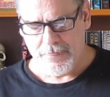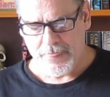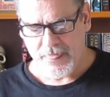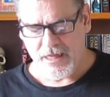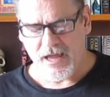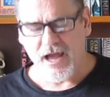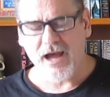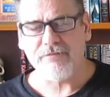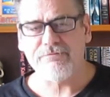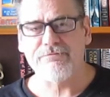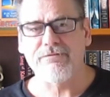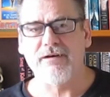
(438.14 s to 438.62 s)

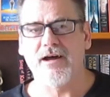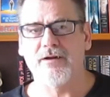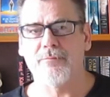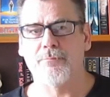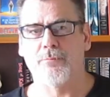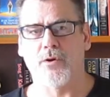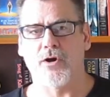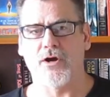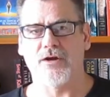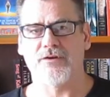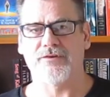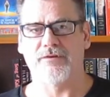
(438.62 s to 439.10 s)
I found
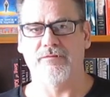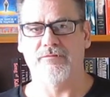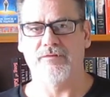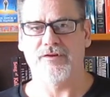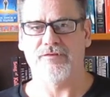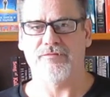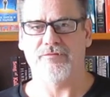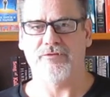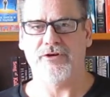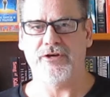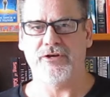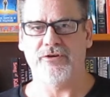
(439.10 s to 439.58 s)
parts of
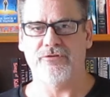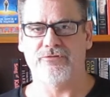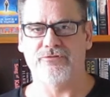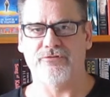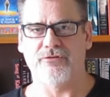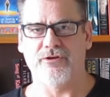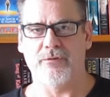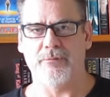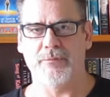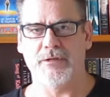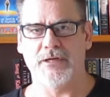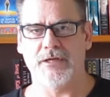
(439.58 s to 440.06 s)
this very
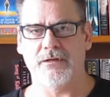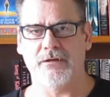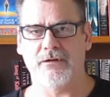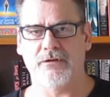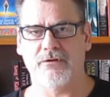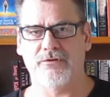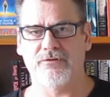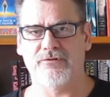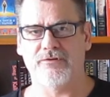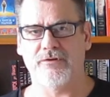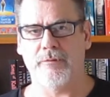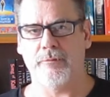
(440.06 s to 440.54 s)
disturbing
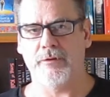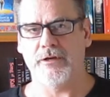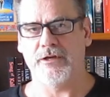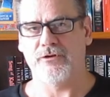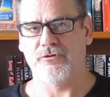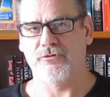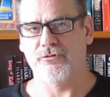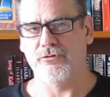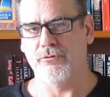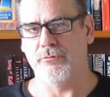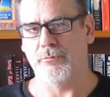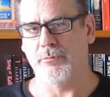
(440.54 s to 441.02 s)
because there were
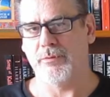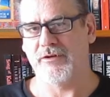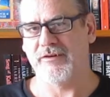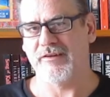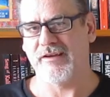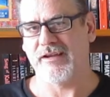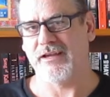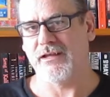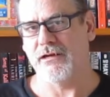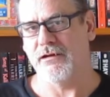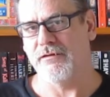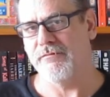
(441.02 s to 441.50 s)
two
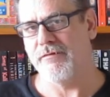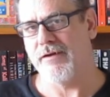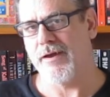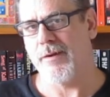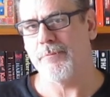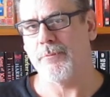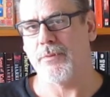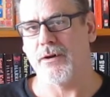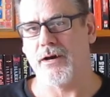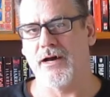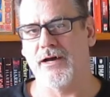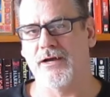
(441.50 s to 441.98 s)
particular
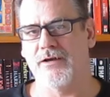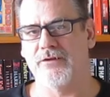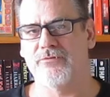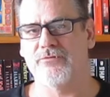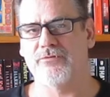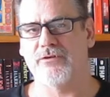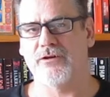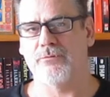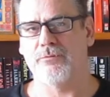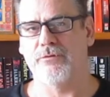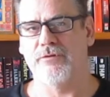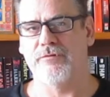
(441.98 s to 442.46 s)
vampires
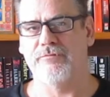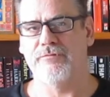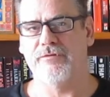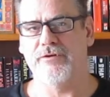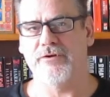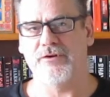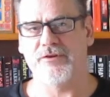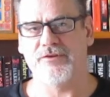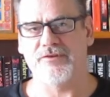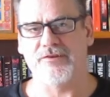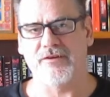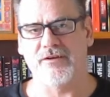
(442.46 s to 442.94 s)
that were
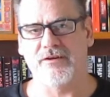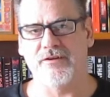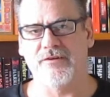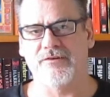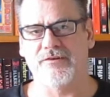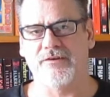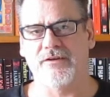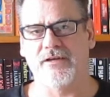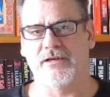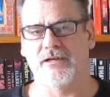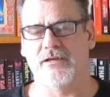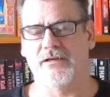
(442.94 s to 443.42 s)
very
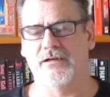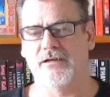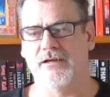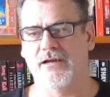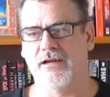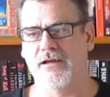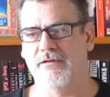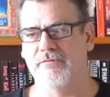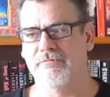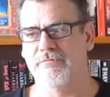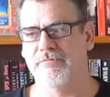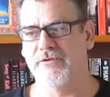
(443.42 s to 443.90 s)
sadistic
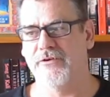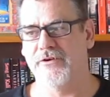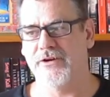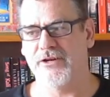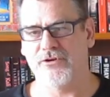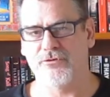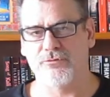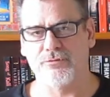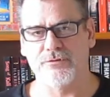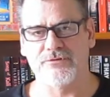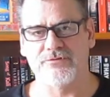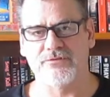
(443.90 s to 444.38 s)
and very
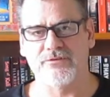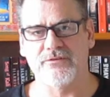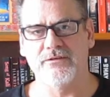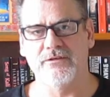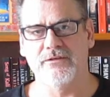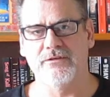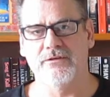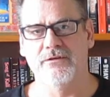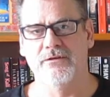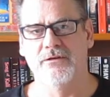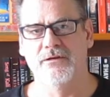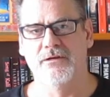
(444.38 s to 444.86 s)

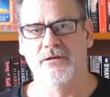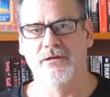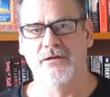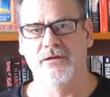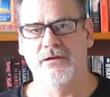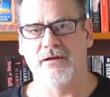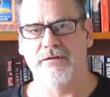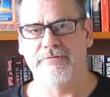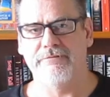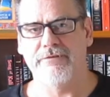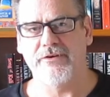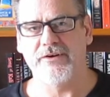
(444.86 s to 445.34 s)
twisted
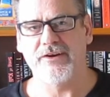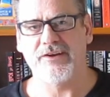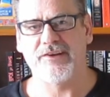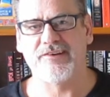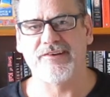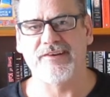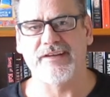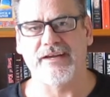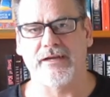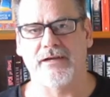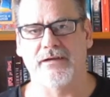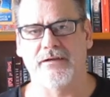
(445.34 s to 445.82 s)
and very
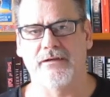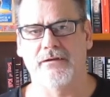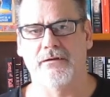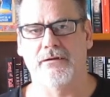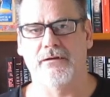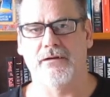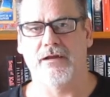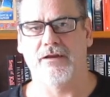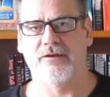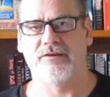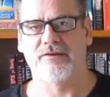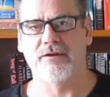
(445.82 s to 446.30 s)
sick.
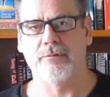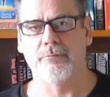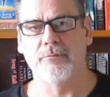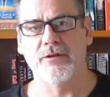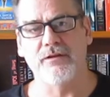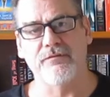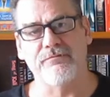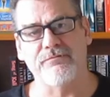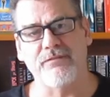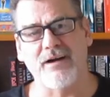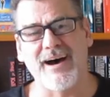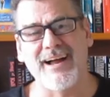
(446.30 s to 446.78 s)
And some of
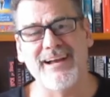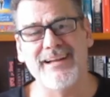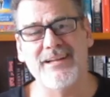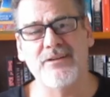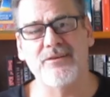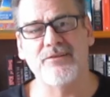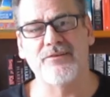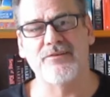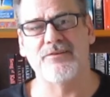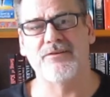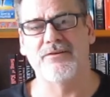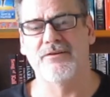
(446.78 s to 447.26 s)
the
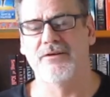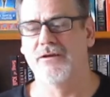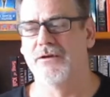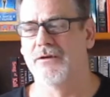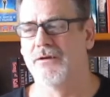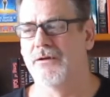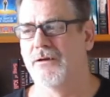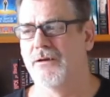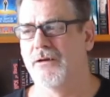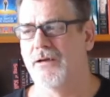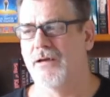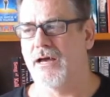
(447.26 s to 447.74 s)
violence
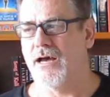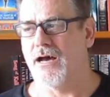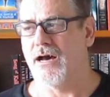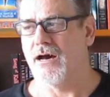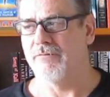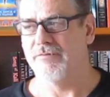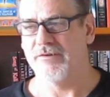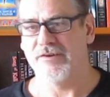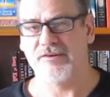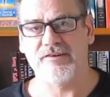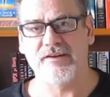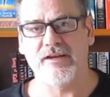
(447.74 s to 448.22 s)

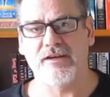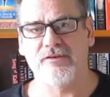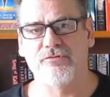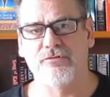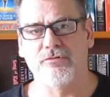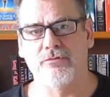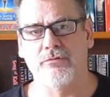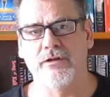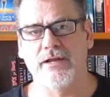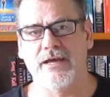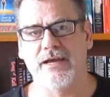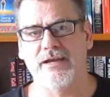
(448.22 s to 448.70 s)
of a
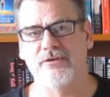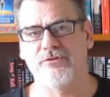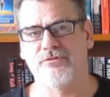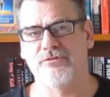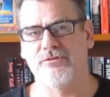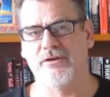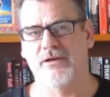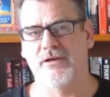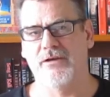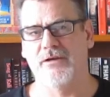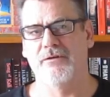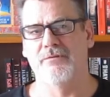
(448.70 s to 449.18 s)
sexual
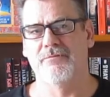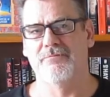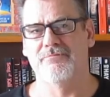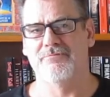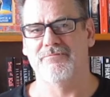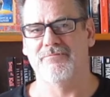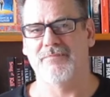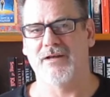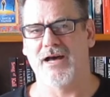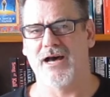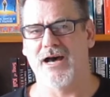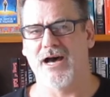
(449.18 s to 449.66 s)
nature,
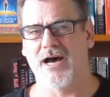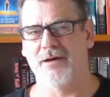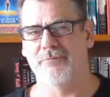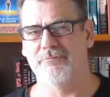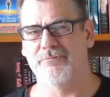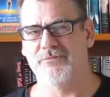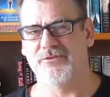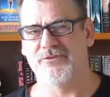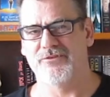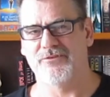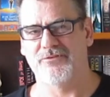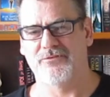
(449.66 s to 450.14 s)

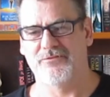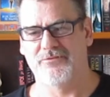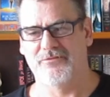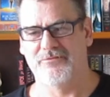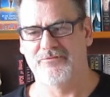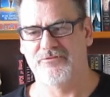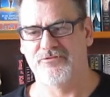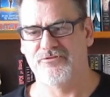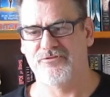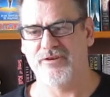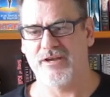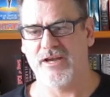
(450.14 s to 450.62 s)
just
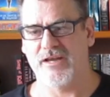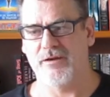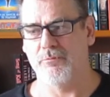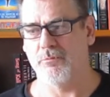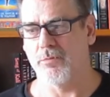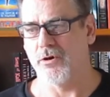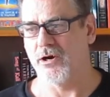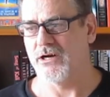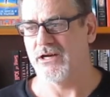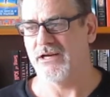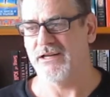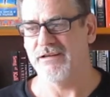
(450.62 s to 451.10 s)
shared
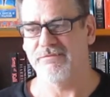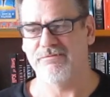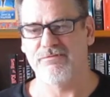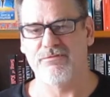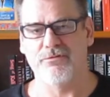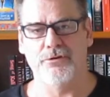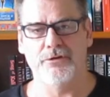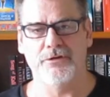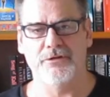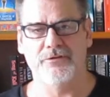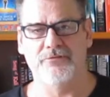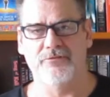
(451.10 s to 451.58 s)
bodily
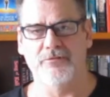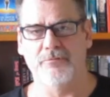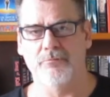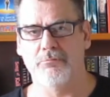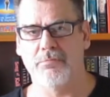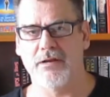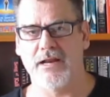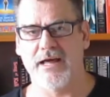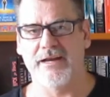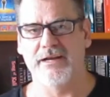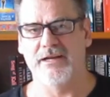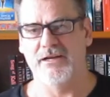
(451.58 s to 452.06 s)
fluids and
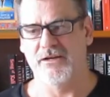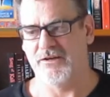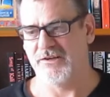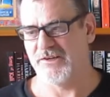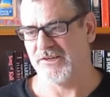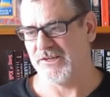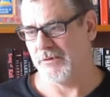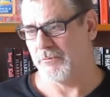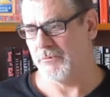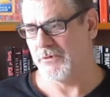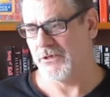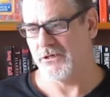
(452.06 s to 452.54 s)
blood and
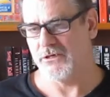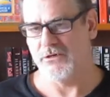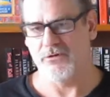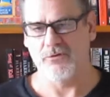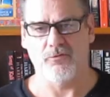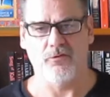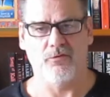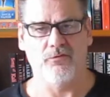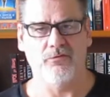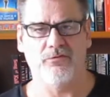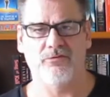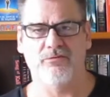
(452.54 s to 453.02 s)
semen and
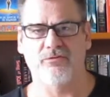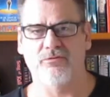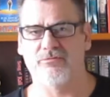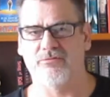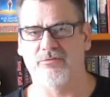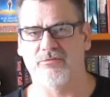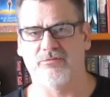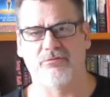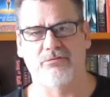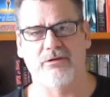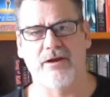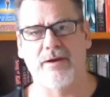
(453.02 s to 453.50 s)
all sorts
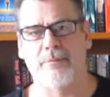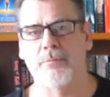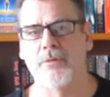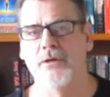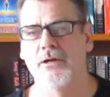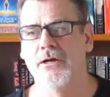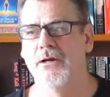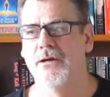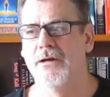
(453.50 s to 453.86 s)
of crap,